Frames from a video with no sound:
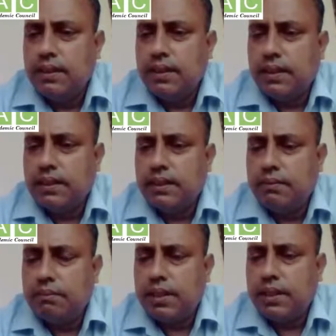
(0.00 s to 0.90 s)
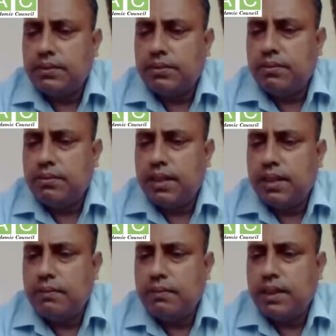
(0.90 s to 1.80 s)
Next implies
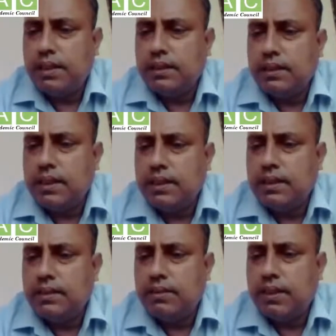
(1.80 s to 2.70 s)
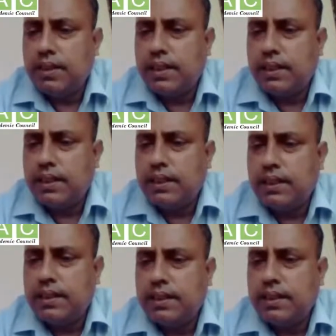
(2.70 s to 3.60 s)
5y minus 8 into 100,
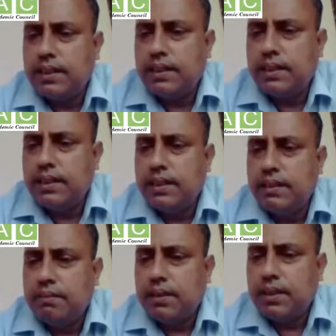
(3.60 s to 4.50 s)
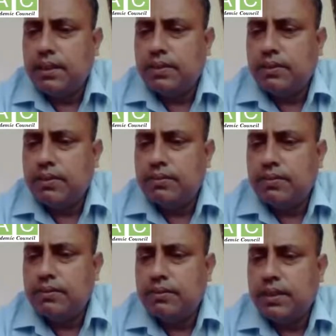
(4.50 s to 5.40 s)
800 minus
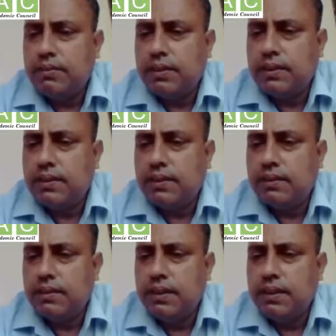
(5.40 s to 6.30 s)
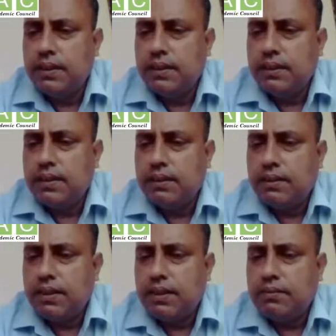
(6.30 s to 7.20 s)
150 equals 0. Then
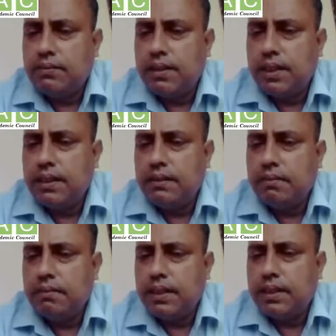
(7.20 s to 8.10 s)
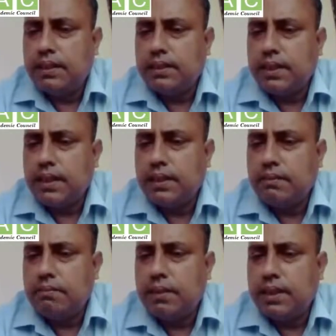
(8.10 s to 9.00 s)
5y minus 8
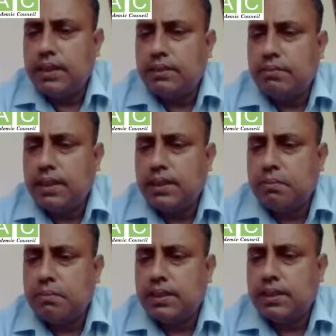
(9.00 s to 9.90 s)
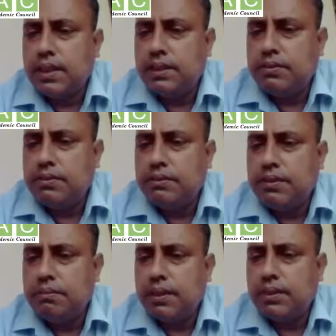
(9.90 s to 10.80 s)
minus plus
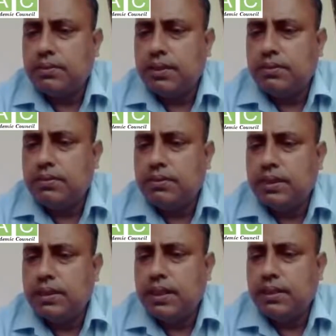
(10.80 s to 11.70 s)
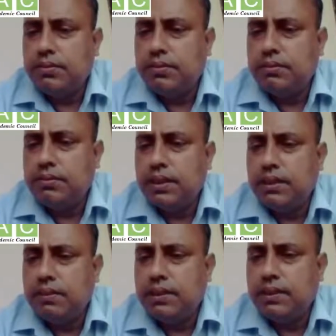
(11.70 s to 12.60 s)
850 plus 150, 950
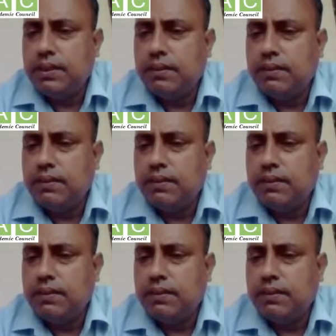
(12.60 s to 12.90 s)
equals 0.